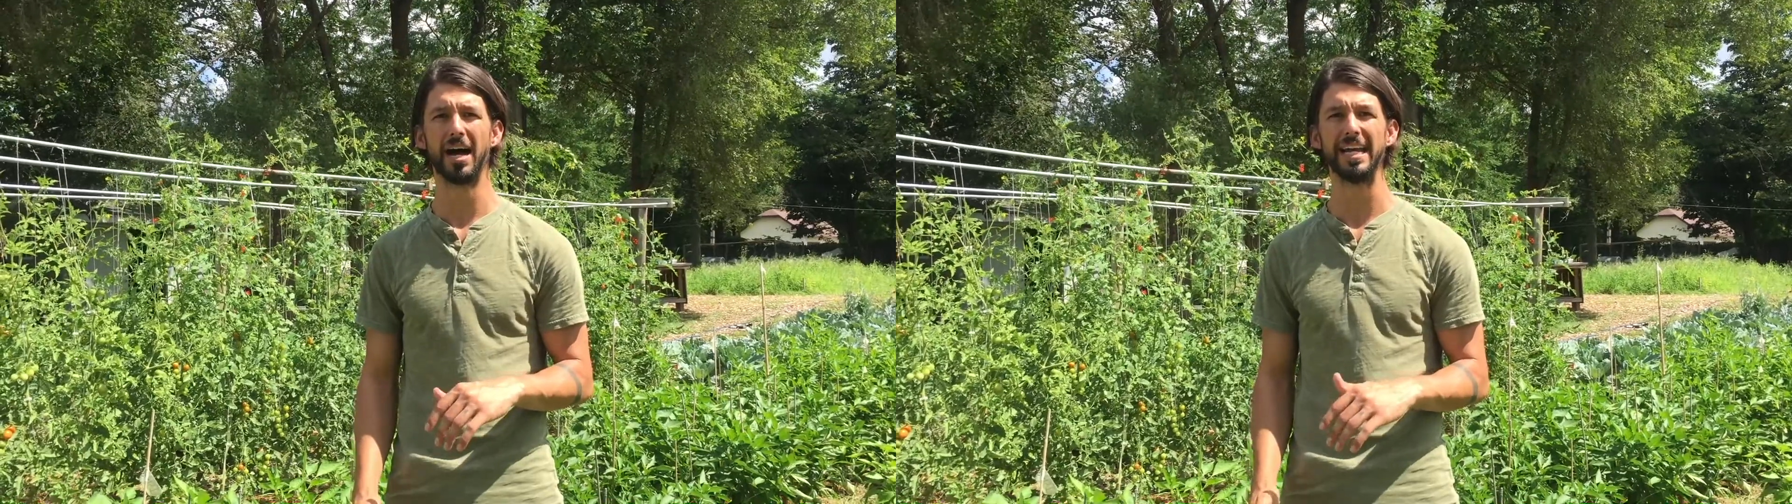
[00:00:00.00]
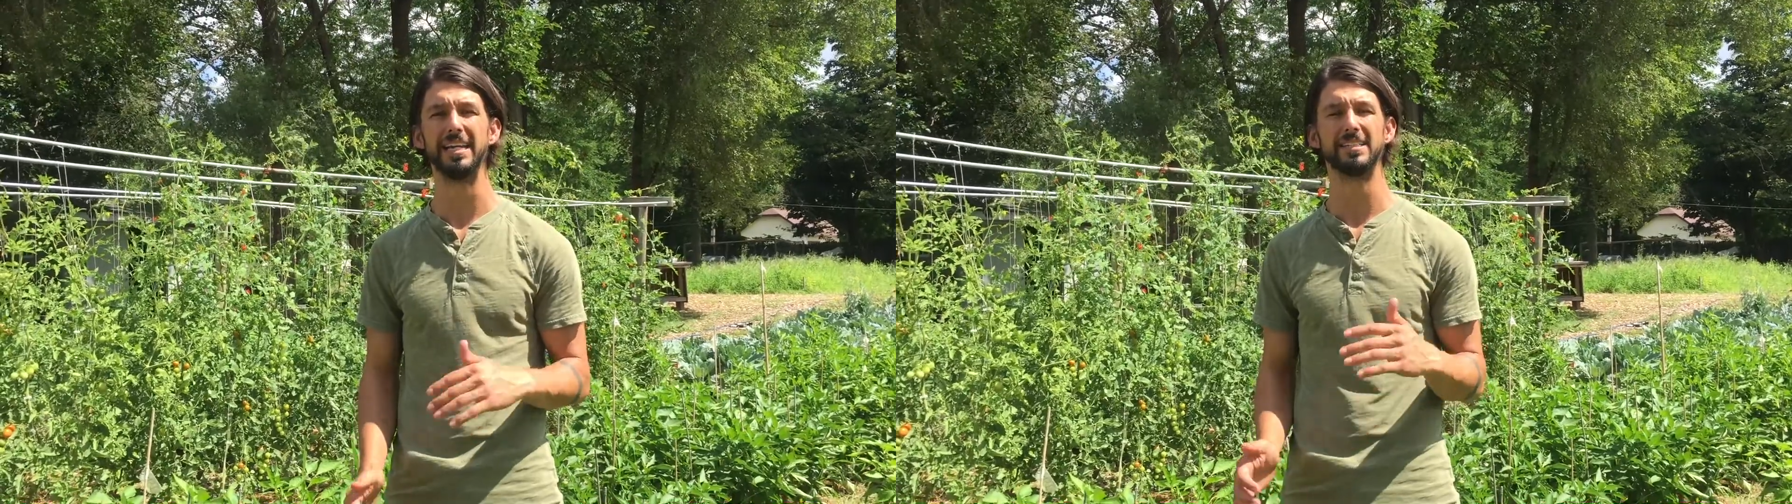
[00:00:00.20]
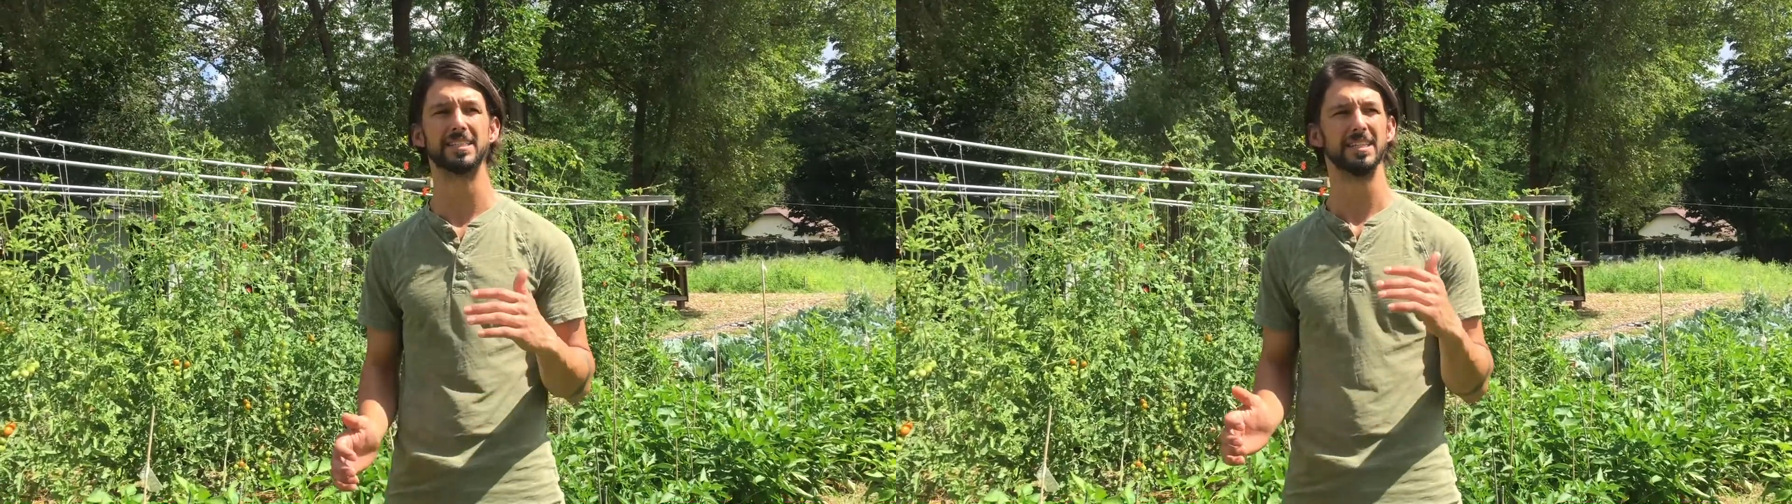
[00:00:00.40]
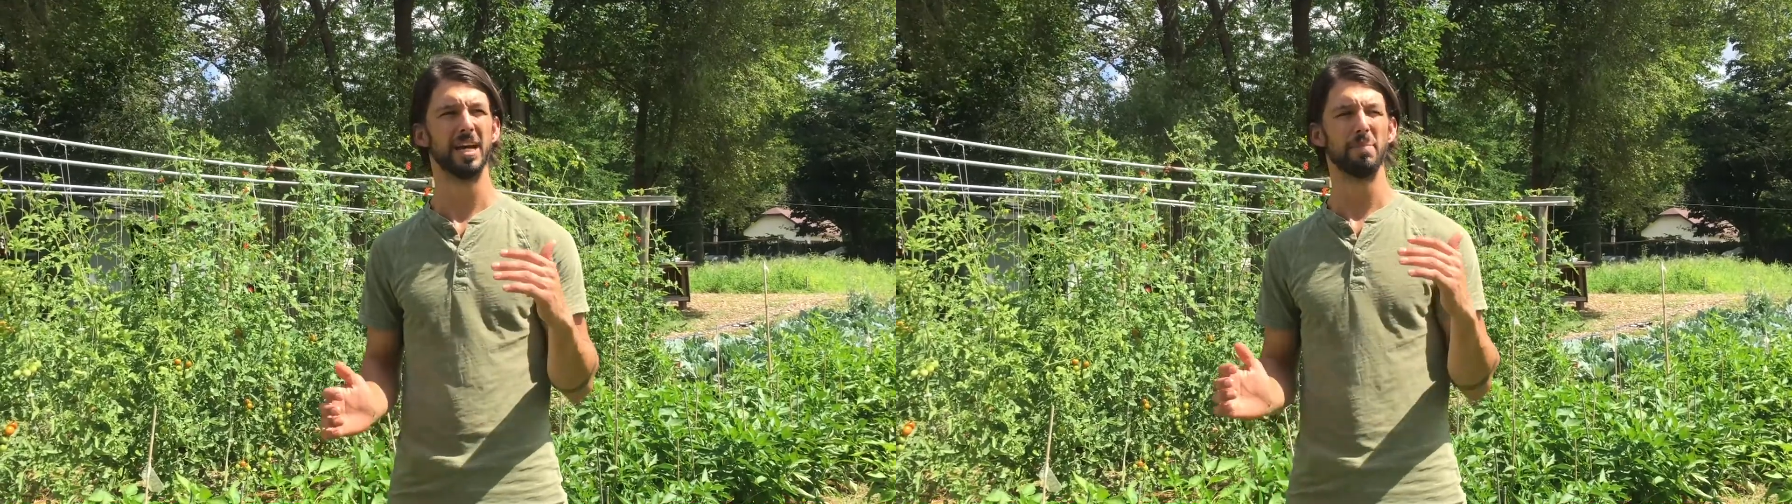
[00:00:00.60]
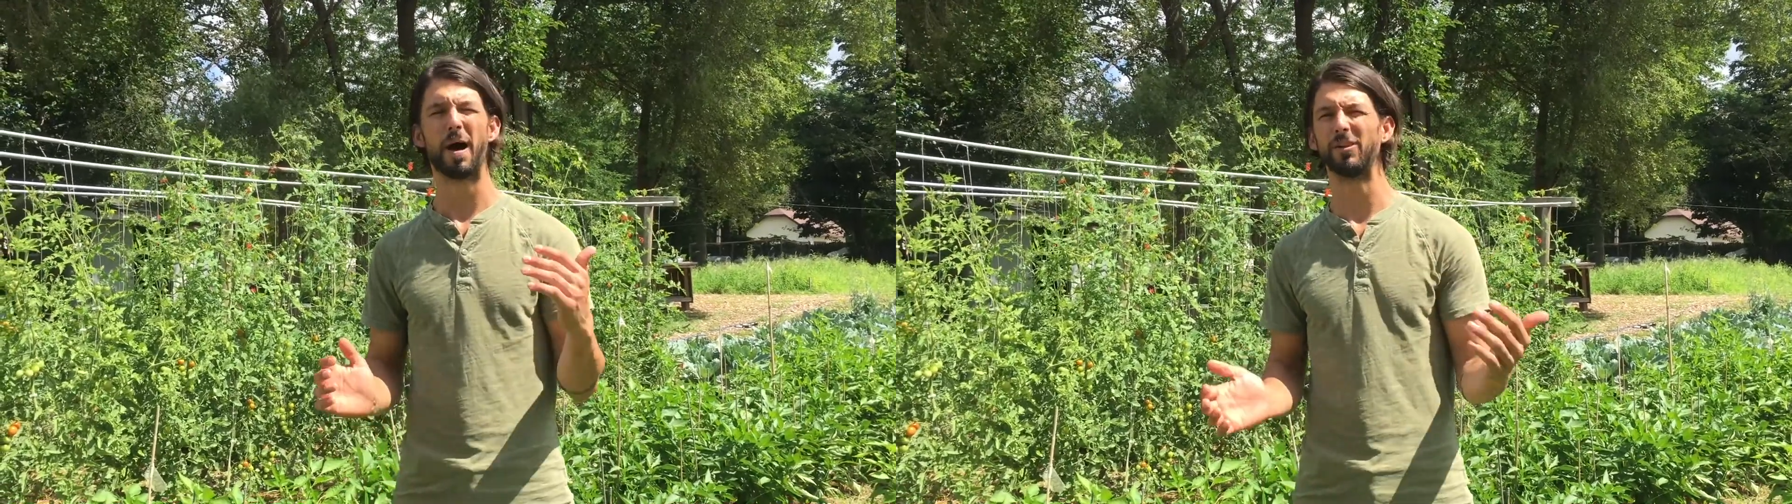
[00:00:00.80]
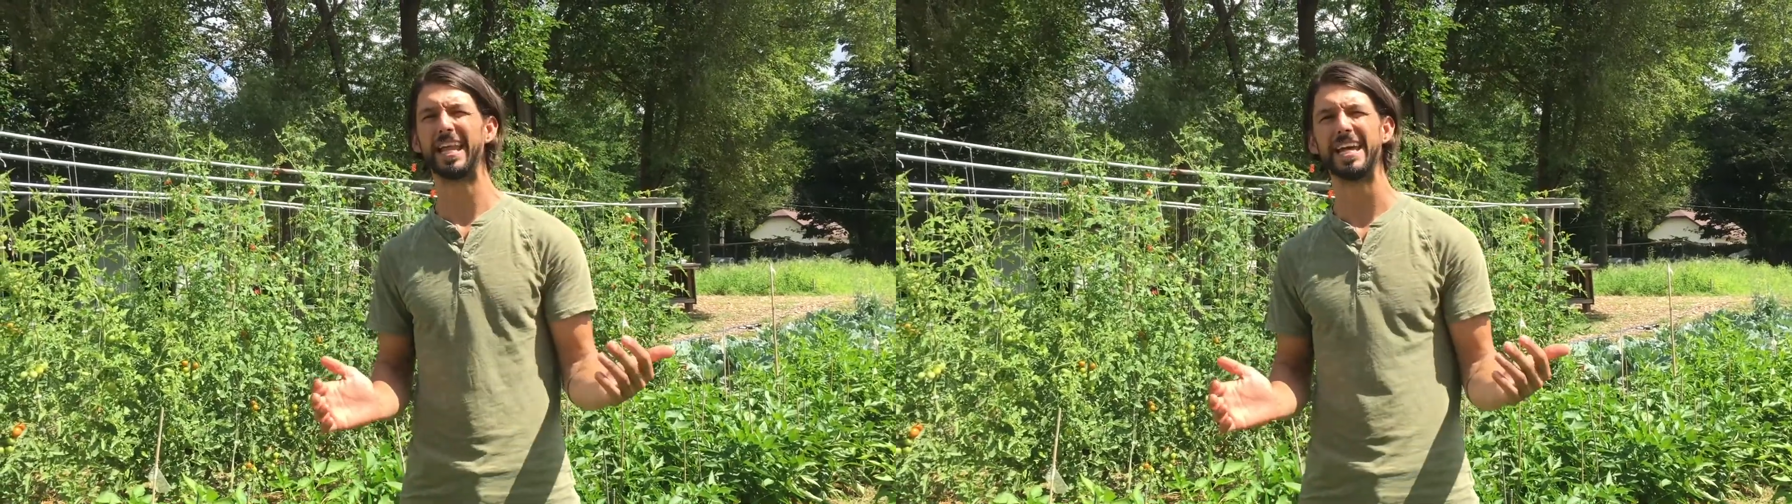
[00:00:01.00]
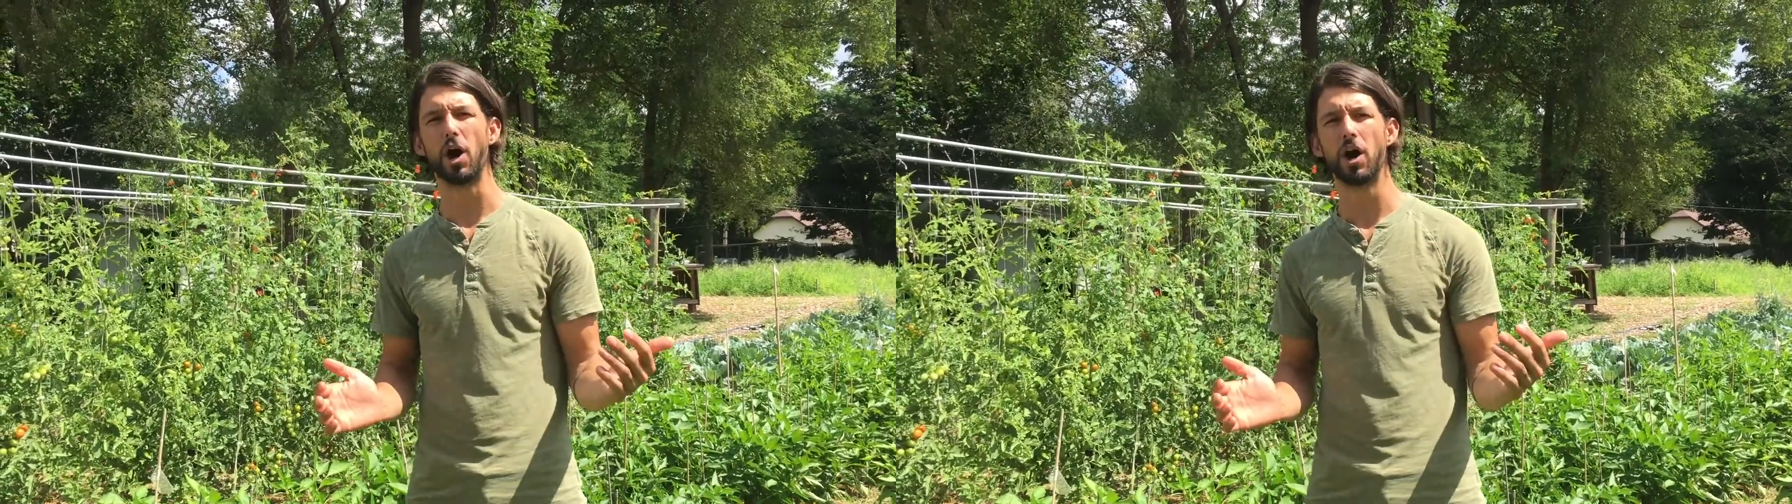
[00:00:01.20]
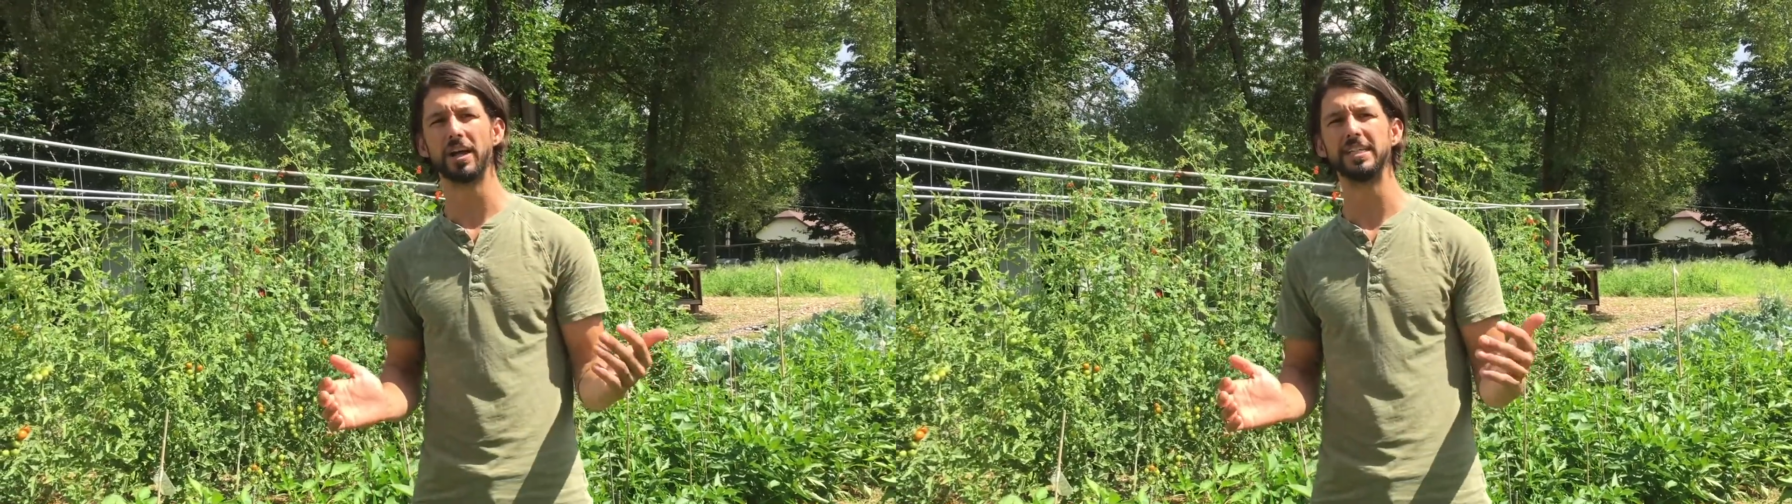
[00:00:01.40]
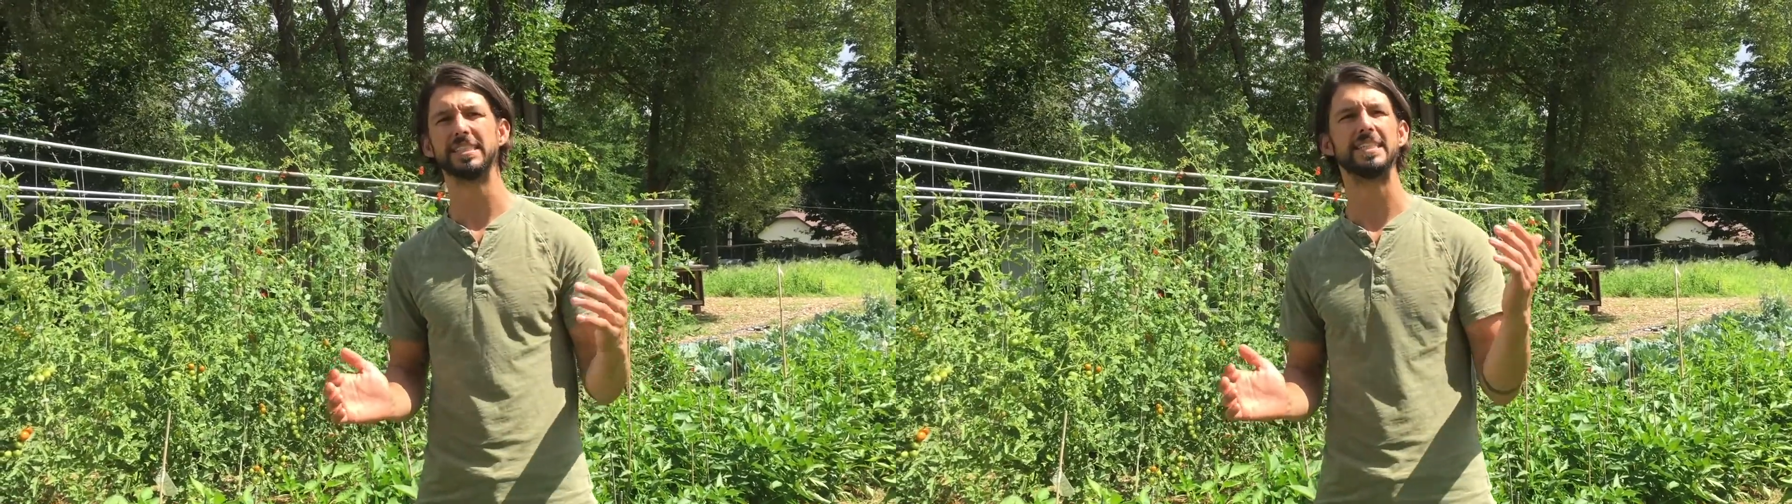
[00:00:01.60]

It's about late August,